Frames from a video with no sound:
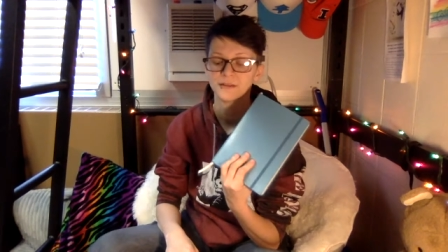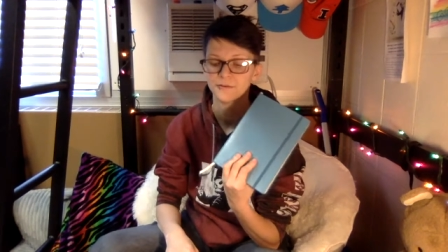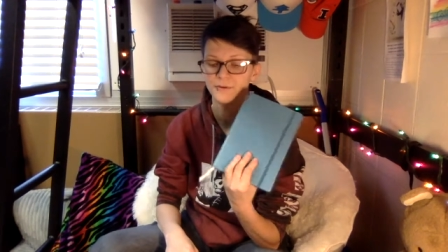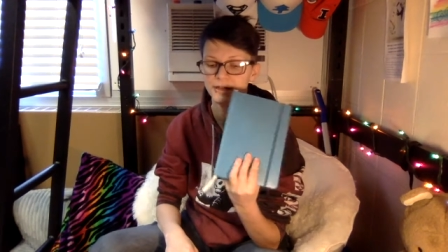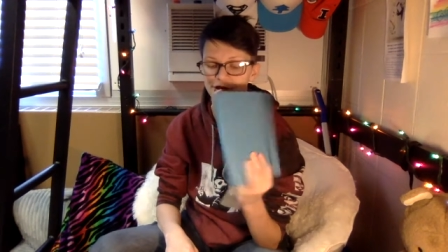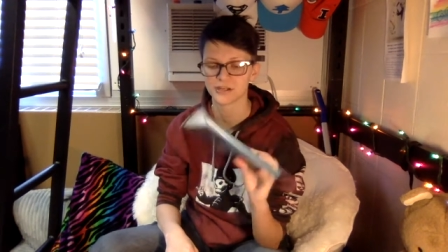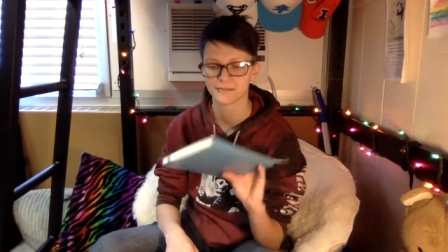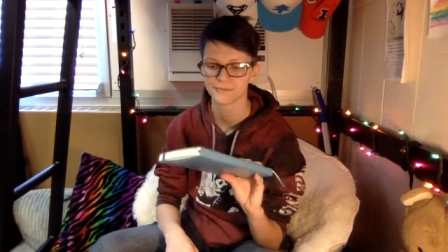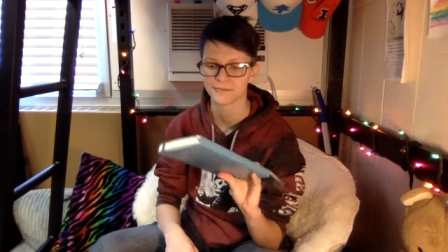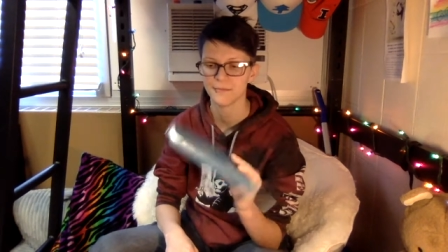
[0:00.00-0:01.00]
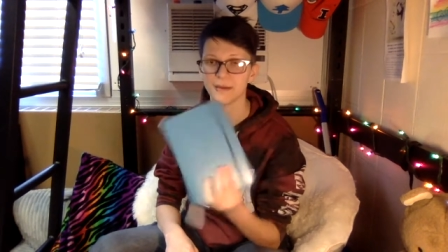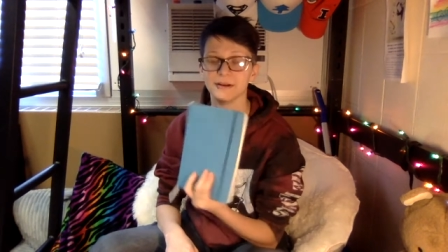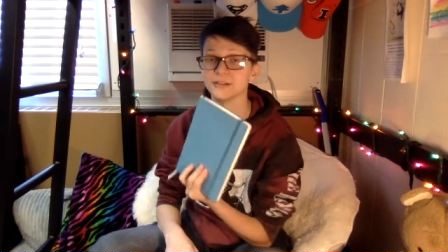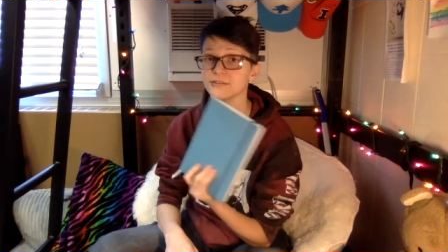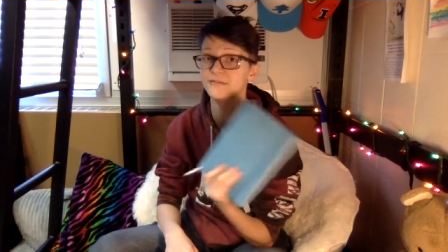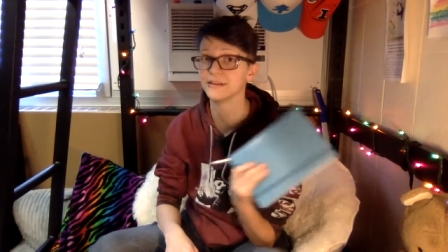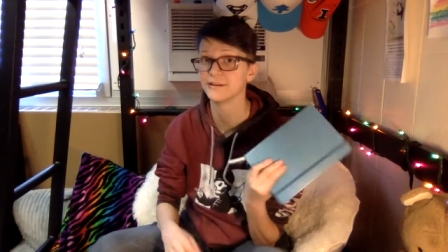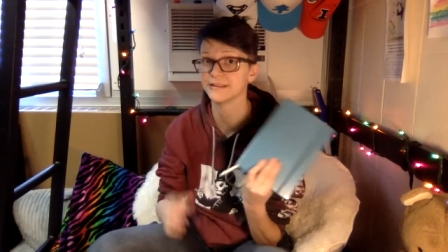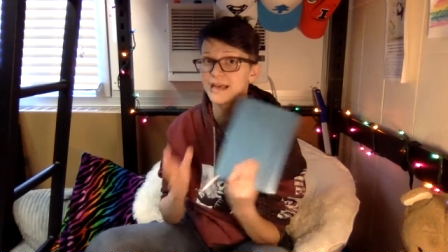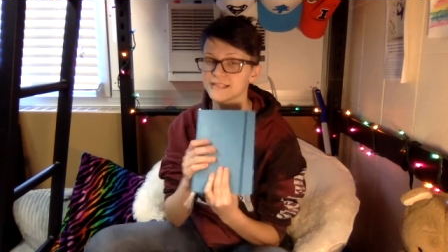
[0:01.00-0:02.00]
which maybe I'll do a video
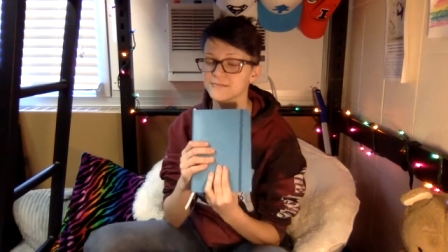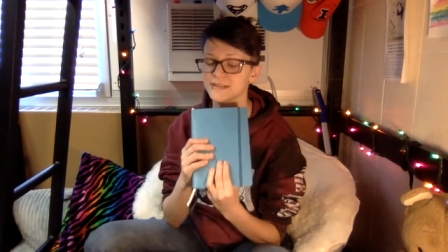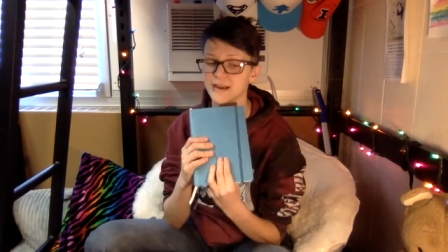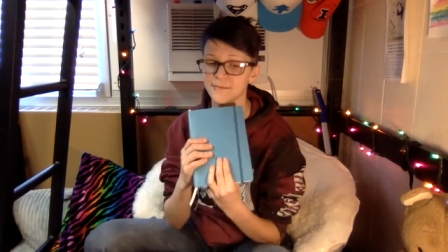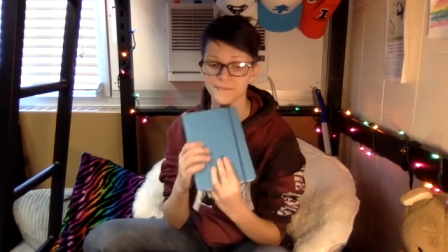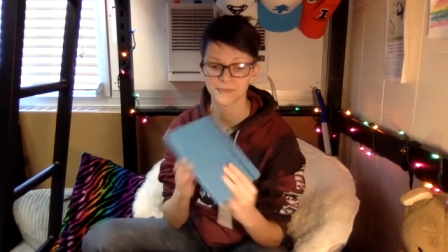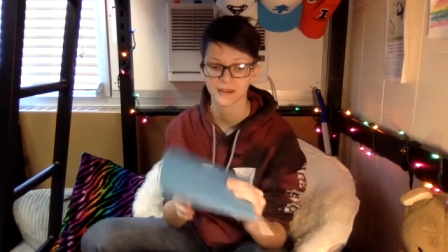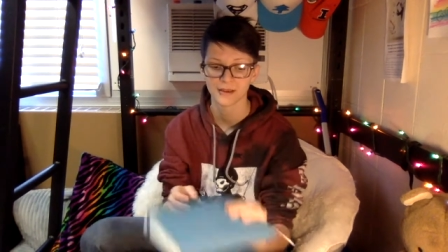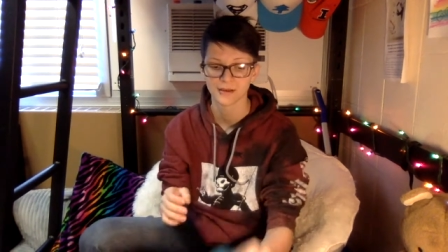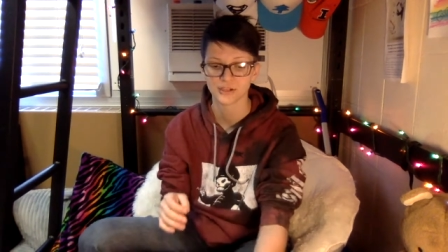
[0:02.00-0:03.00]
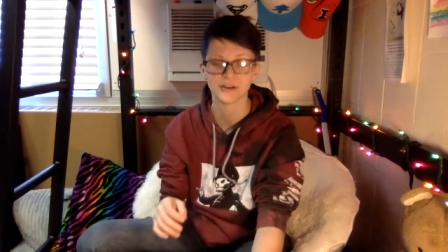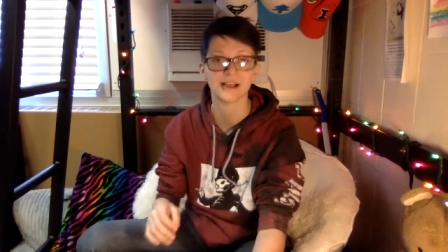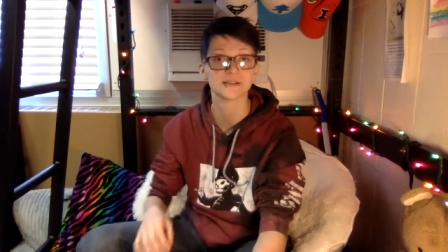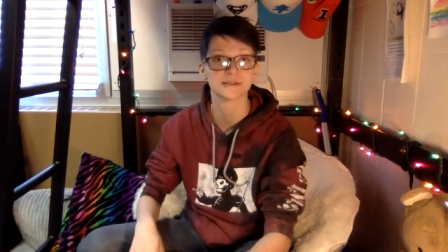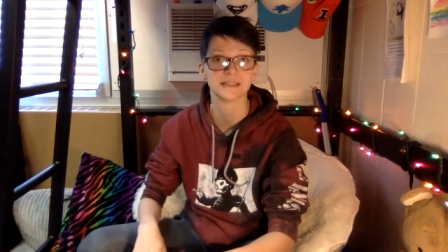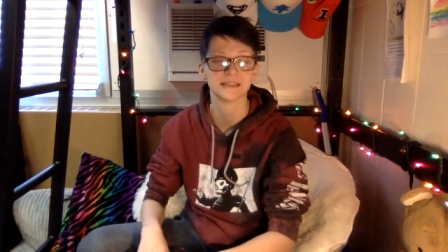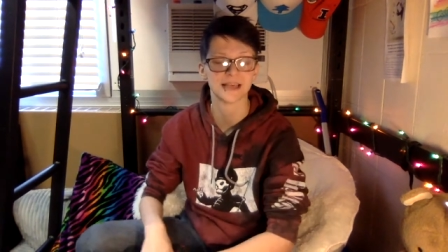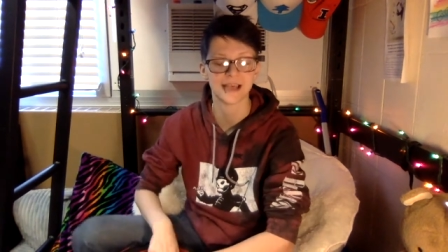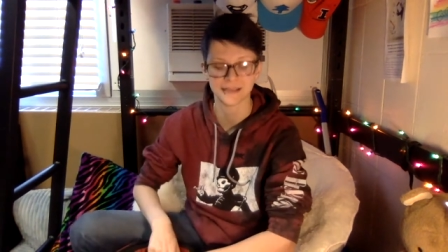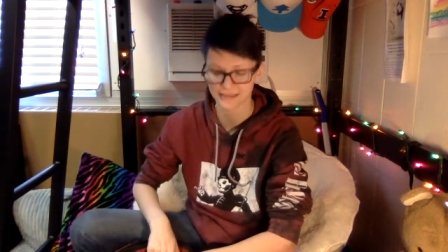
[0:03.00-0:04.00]
on that sometime, show you guys what's in
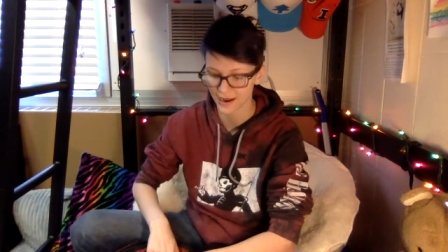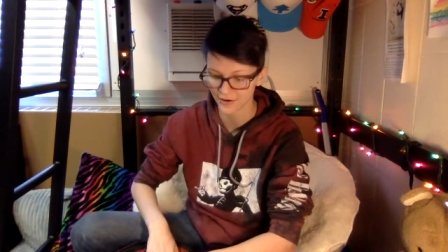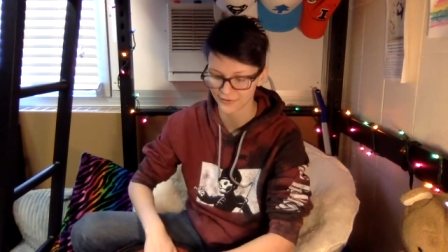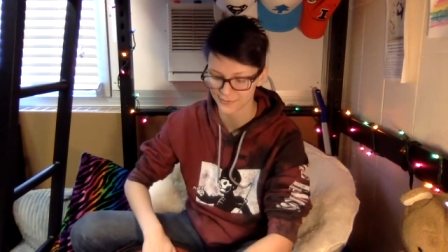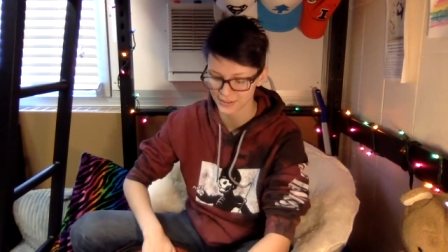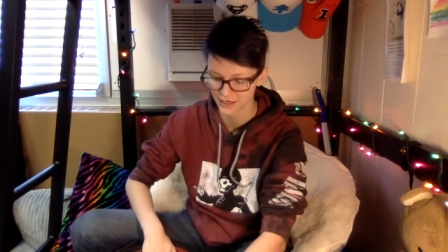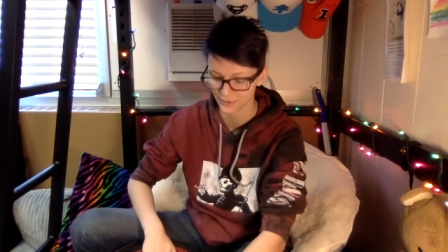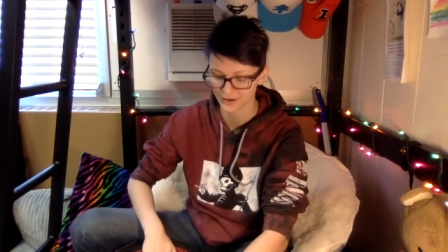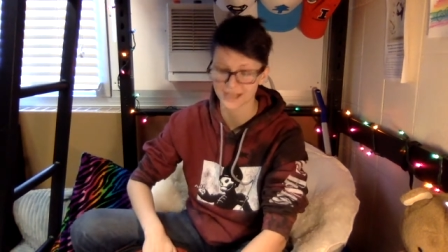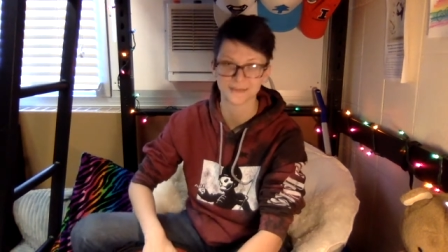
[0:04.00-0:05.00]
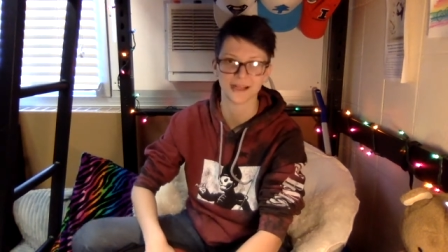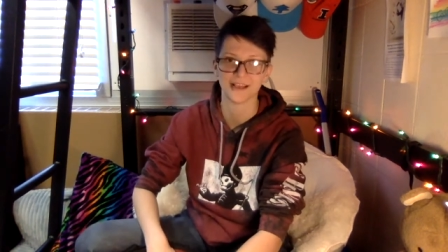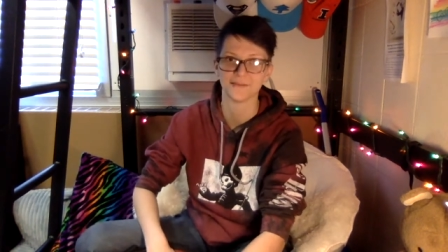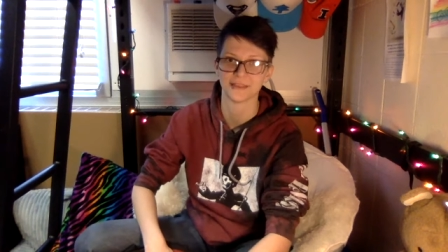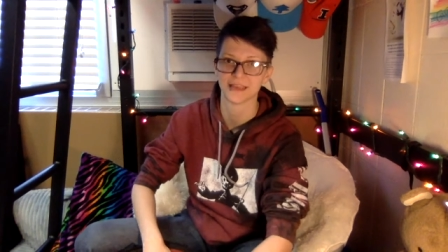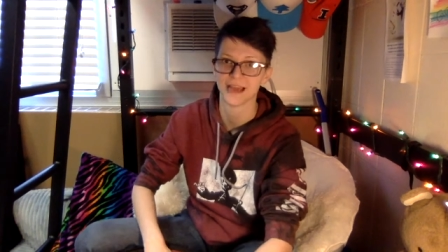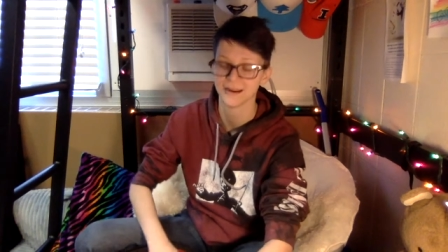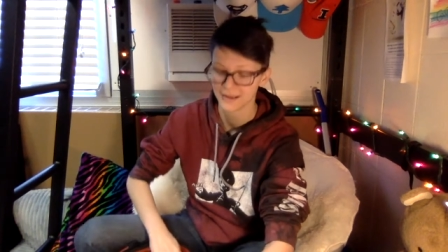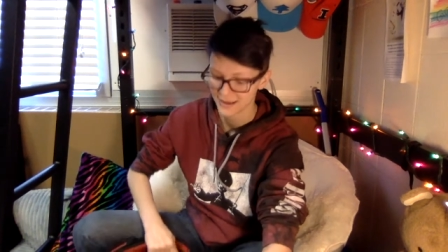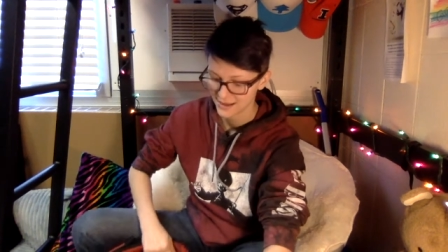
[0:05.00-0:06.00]
that, and I've been trying to organize my life with that.